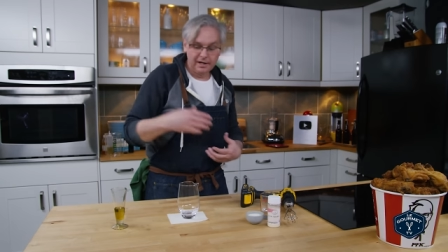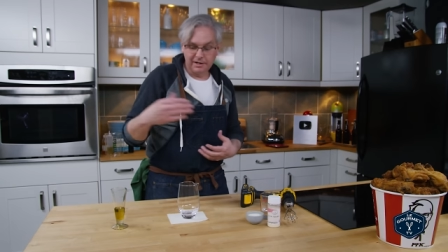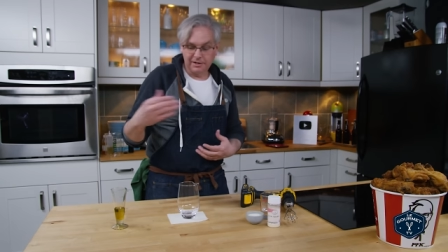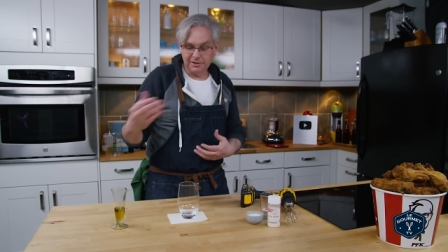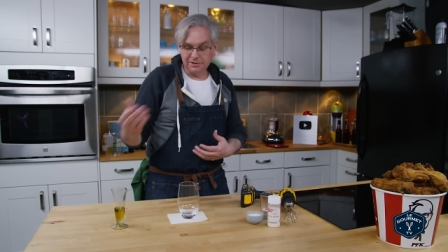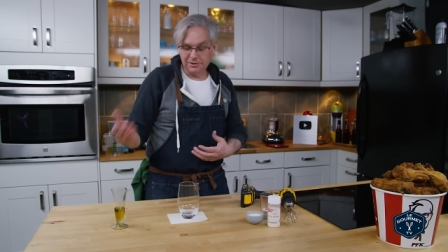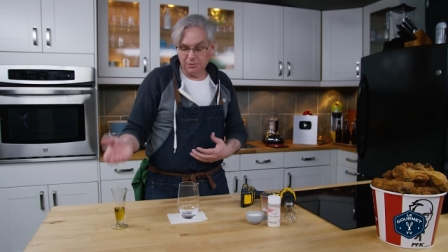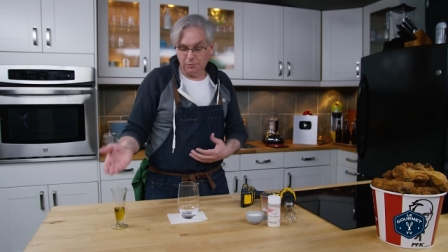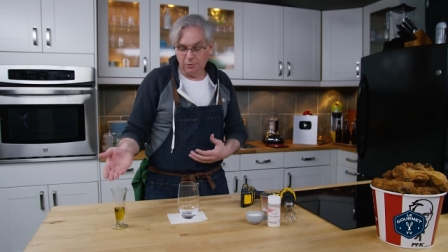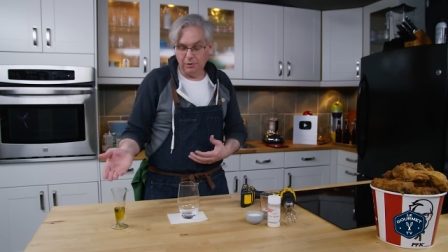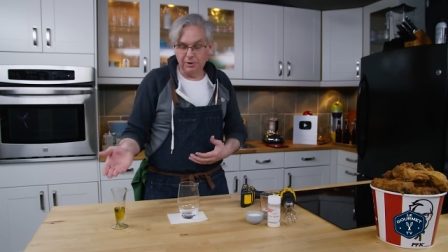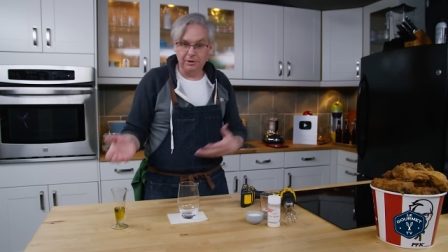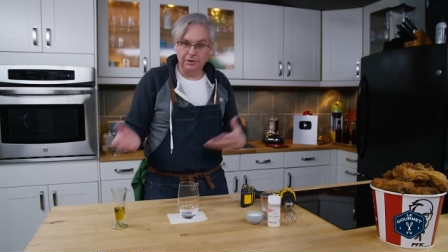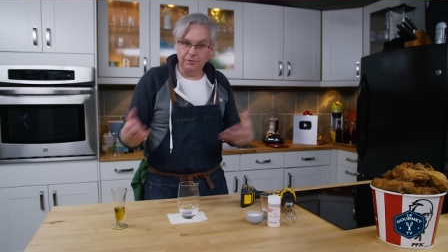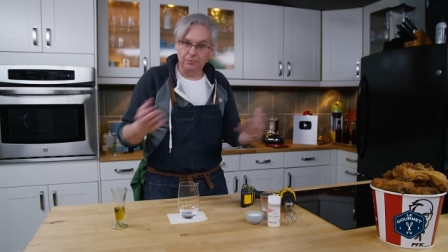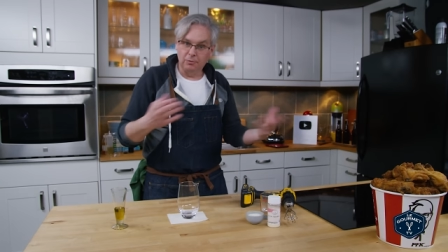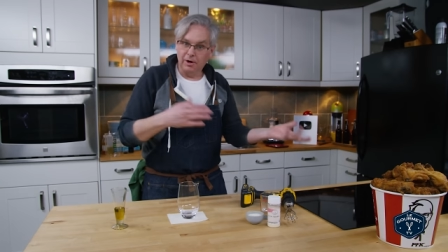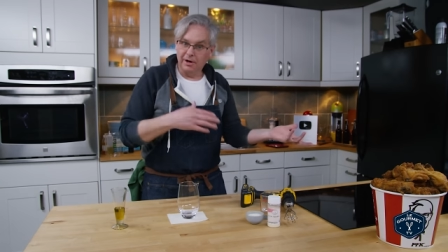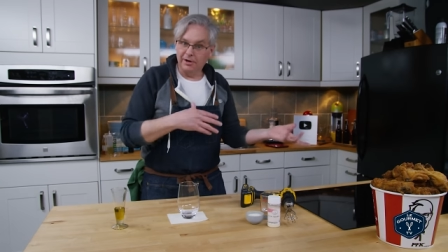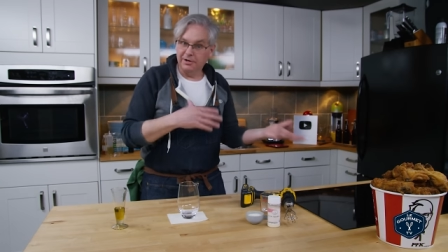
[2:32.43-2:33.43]
because oil
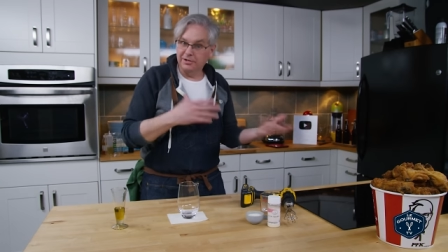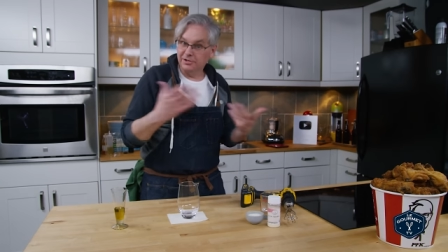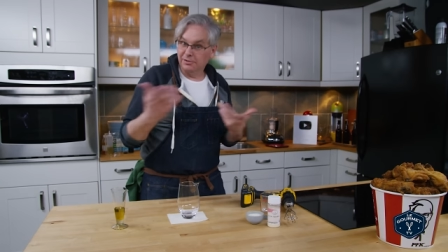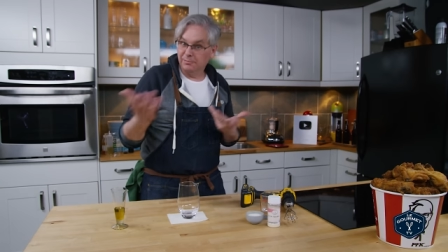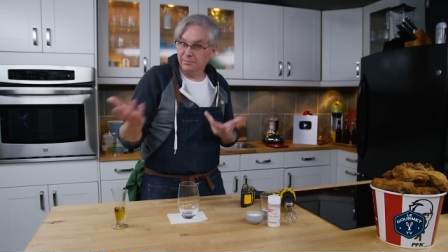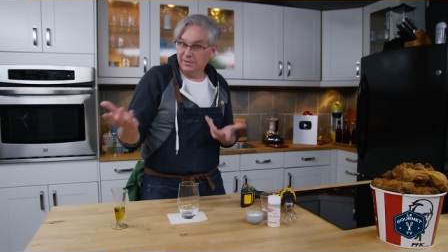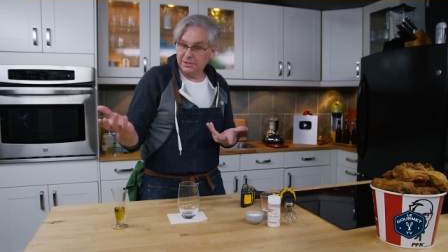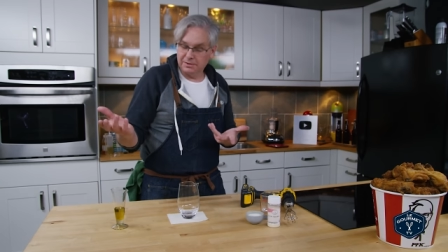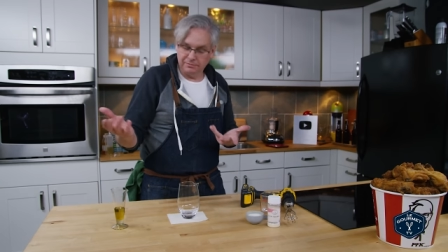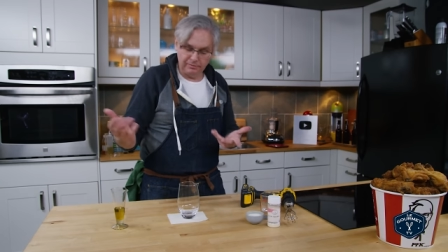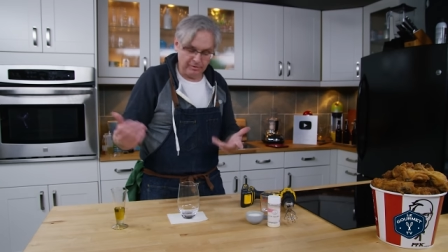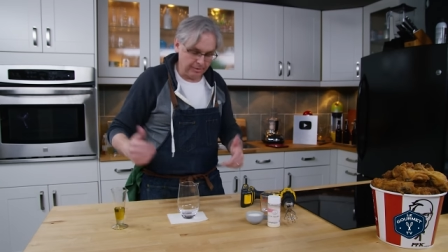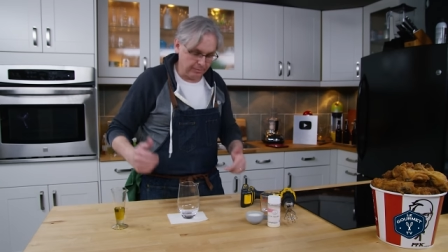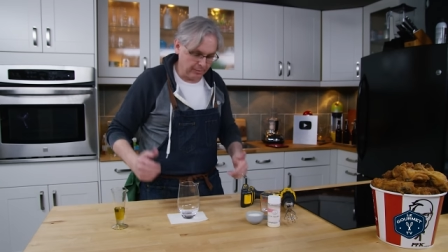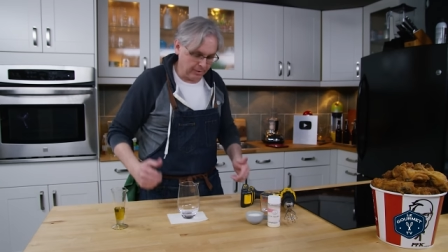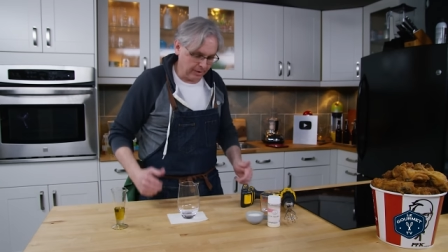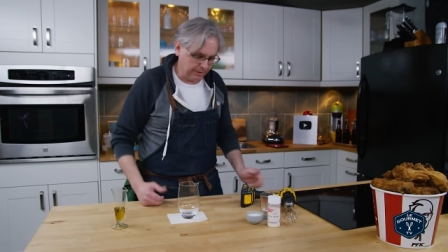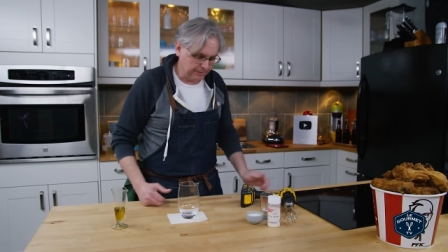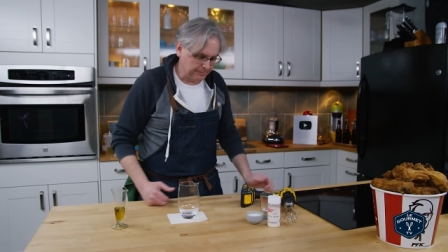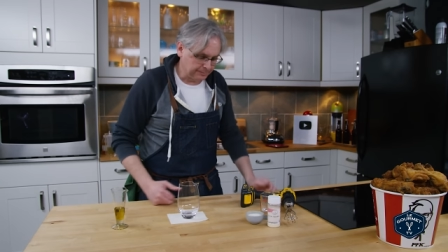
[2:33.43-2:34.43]
and water don't mix very
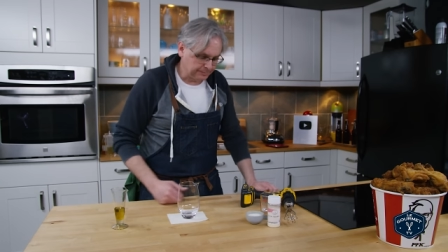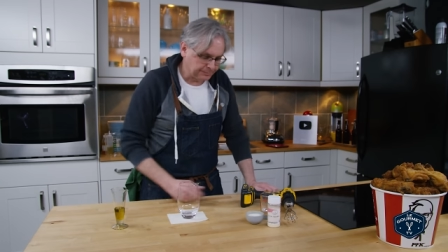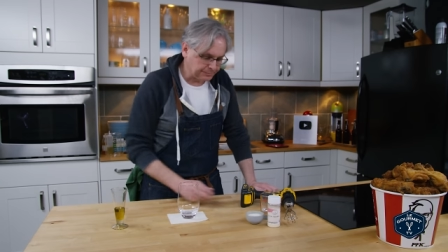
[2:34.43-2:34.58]
well.